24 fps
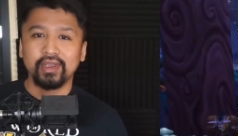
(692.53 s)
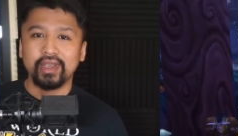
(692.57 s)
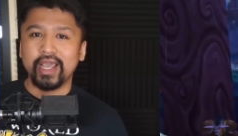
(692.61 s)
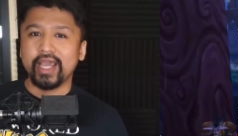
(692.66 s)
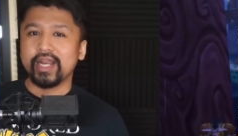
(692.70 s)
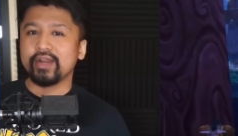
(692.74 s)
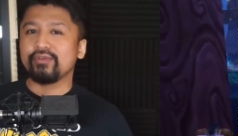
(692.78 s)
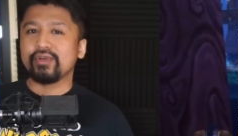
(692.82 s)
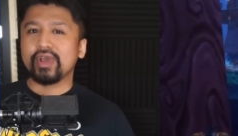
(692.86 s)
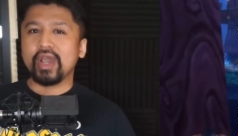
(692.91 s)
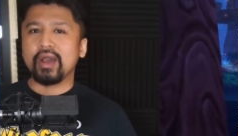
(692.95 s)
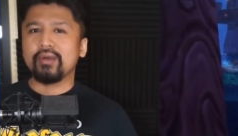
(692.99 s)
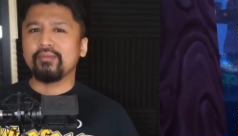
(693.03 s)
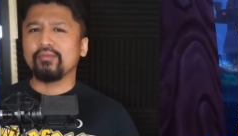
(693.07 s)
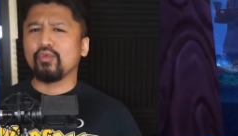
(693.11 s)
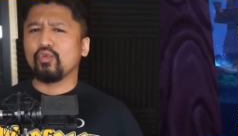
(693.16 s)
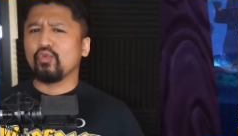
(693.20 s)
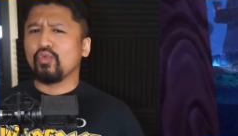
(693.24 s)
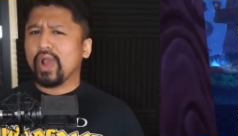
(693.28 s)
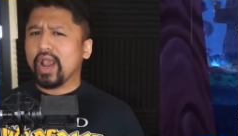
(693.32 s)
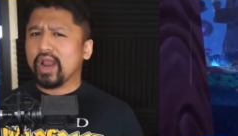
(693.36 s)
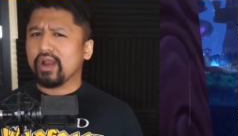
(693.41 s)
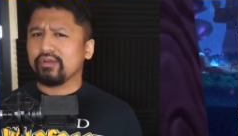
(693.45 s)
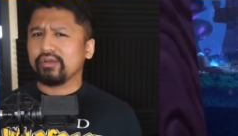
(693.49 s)
Anyway,
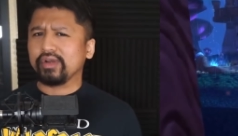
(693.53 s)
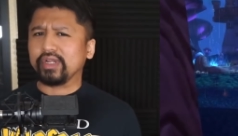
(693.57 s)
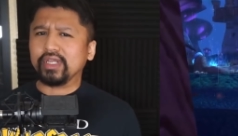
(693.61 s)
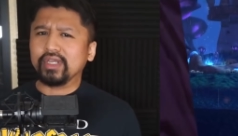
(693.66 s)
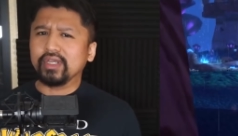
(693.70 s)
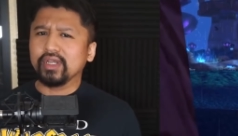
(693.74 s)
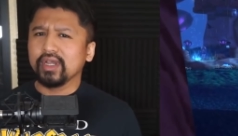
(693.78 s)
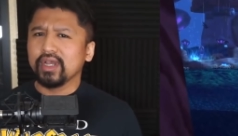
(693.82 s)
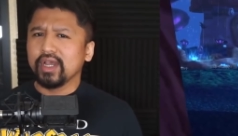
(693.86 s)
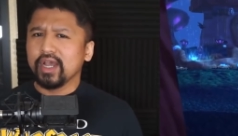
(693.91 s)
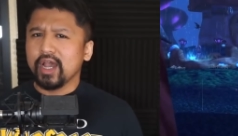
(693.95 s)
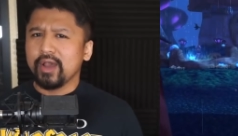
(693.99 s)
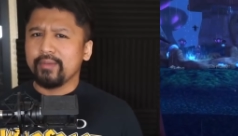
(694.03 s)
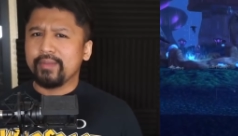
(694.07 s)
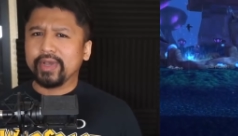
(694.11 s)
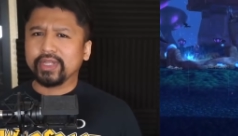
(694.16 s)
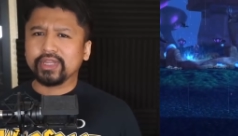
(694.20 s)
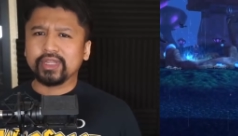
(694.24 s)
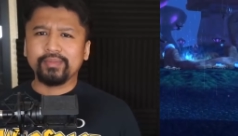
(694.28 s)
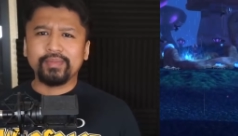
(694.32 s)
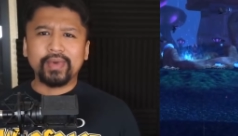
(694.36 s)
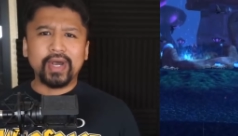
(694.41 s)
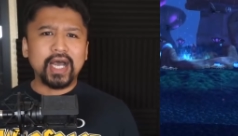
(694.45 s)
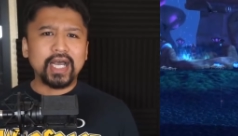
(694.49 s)
I'm wary
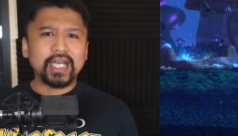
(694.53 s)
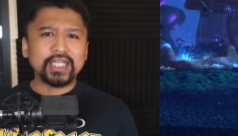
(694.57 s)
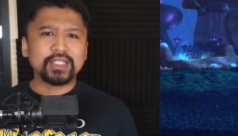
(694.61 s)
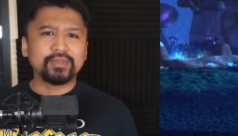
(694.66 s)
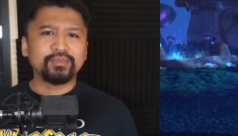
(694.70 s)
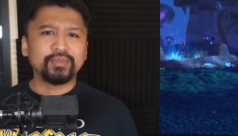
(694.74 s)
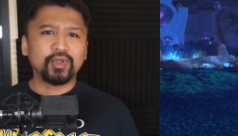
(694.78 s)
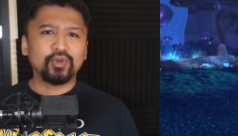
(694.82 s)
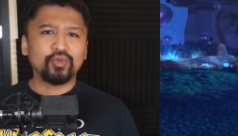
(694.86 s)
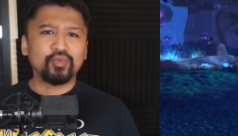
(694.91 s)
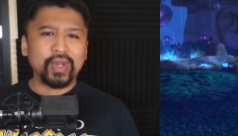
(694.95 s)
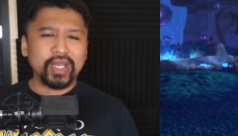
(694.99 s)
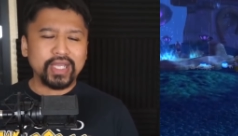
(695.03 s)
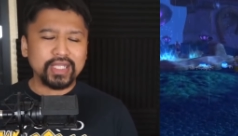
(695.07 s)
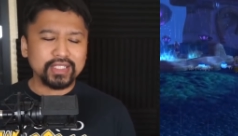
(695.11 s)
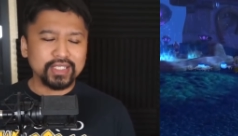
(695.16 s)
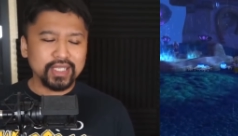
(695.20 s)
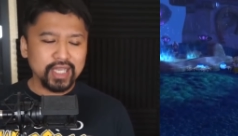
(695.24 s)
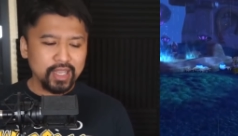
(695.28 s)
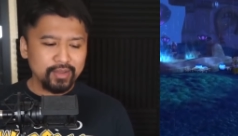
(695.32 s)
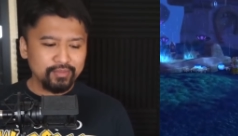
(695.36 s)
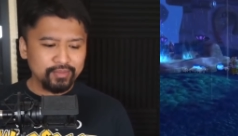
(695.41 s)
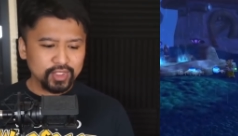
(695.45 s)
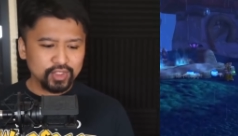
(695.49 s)
about the possible wait
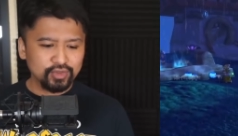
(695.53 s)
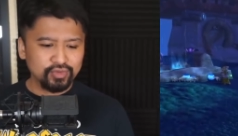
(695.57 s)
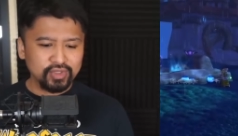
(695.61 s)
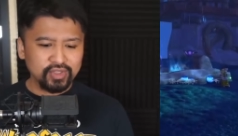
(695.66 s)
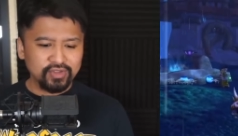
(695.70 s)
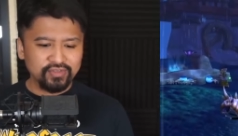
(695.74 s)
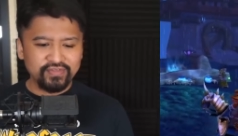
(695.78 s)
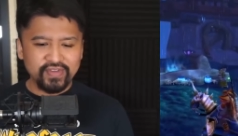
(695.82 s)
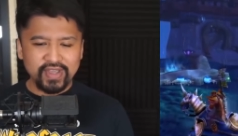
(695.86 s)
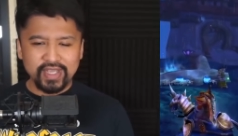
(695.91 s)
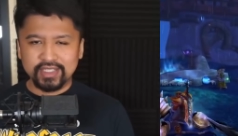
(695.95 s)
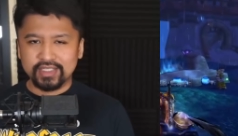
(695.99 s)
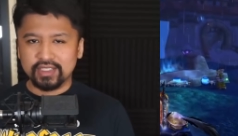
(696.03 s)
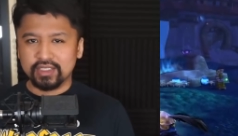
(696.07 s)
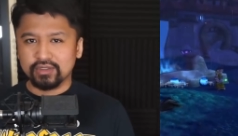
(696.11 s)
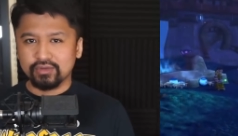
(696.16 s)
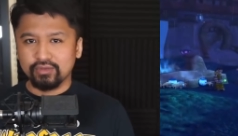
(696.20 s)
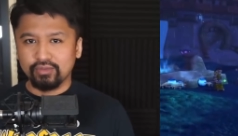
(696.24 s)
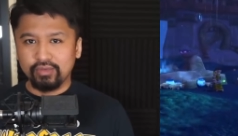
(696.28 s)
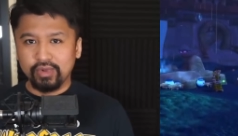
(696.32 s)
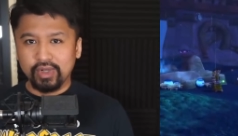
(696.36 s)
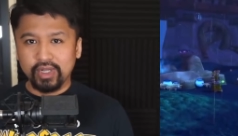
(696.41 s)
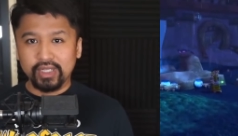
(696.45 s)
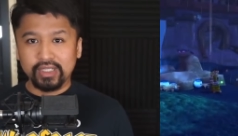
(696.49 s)
time between phases
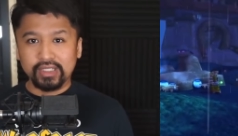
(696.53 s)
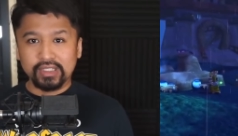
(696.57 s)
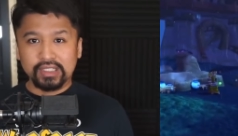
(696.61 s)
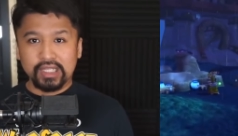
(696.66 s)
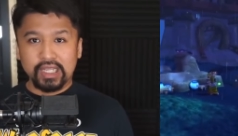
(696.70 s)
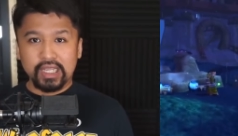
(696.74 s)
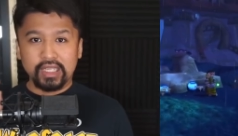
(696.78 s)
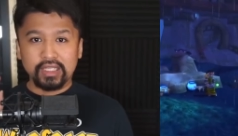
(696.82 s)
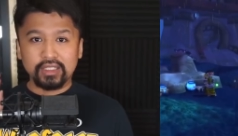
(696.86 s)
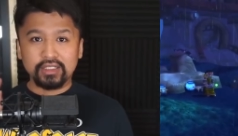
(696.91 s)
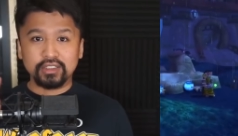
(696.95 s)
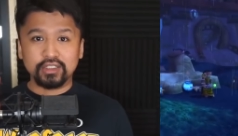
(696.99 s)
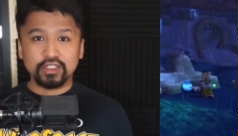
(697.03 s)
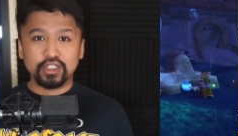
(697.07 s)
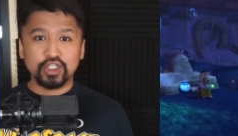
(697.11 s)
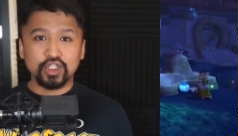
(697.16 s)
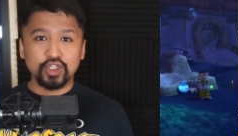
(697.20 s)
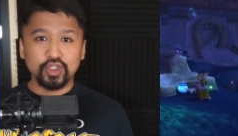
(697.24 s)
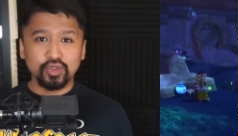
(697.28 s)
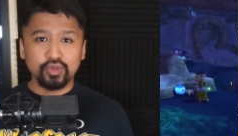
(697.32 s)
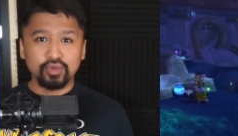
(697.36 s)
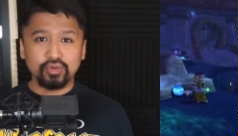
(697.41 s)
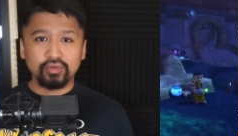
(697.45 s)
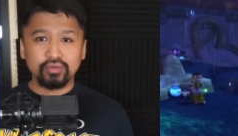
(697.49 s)
1 and
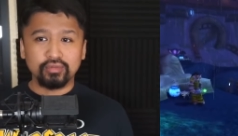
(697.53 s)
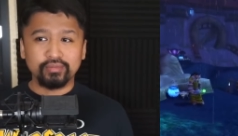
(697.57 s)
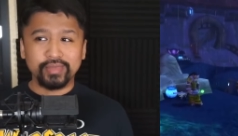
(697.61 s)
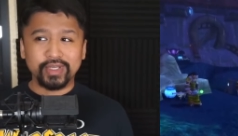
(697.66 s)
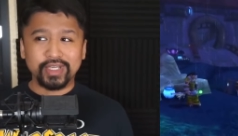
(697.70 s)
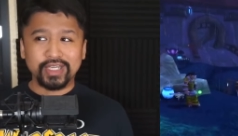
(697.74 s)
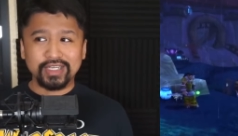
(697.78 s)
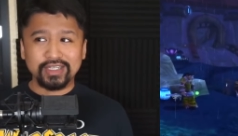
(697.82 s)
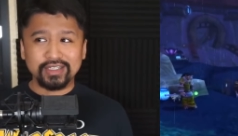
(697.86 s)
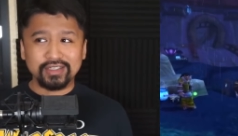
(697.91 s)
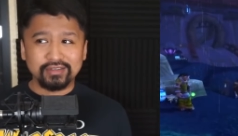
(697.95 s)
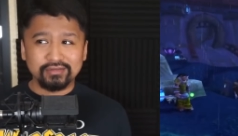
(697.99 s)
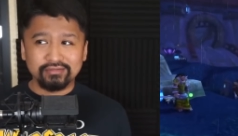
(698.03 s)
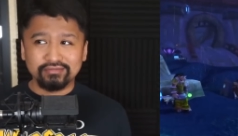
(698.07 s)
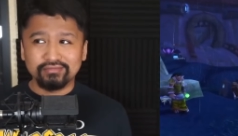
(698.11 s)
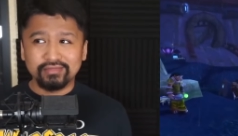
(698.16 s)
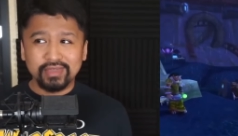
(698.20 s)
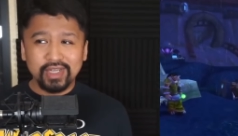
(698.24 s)
2, because